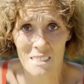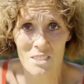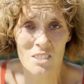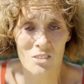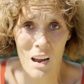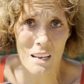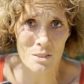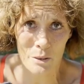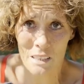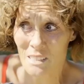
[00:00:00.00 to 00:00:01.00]
he just
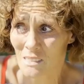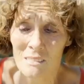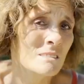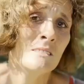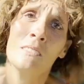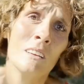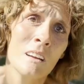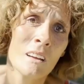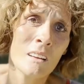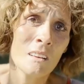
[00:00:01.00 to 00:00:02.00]
graduated.
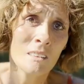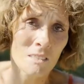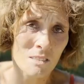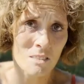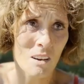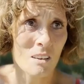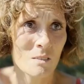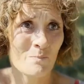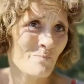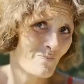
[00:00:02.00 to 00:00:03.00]
So,
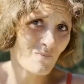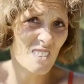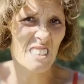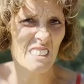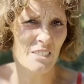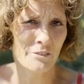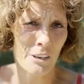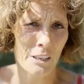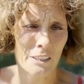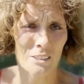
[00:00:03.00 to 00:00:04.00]

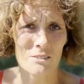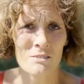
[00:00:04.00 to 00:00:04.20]
schizophrenic.